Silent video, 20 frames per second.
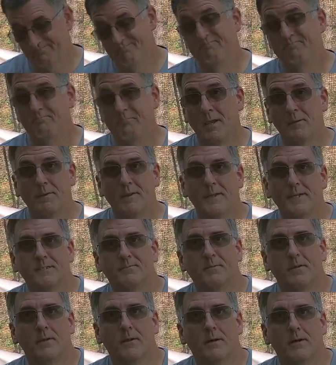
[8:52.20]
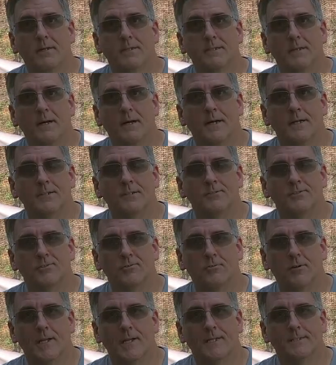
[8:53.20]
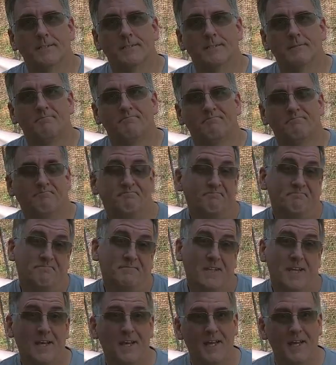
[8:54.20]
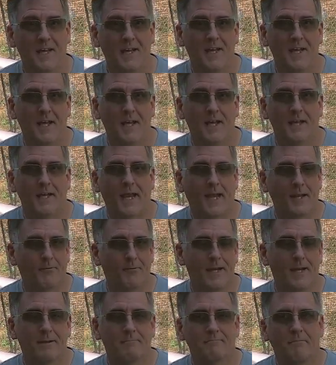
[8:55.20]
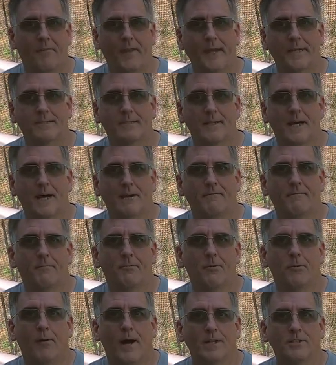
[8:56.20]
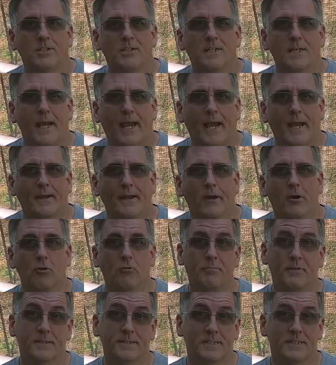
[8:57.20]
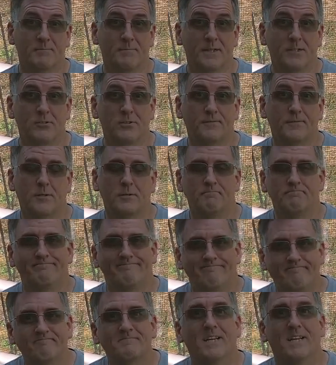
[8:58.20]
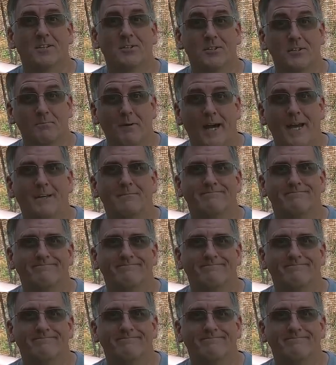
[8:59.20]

maybe this belongs on your short list. Anyway, thanks a lot for watching, and I hope this has been useful. Goodbye.